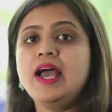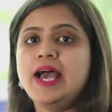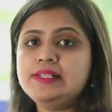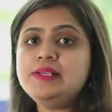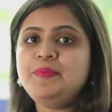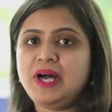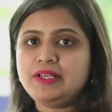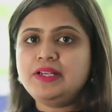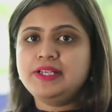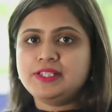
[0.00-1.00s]
As a
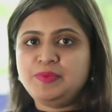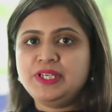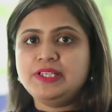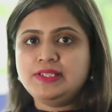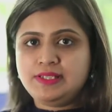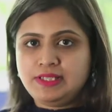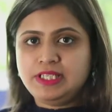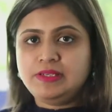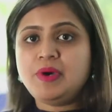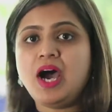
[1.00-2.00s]
partner experience team,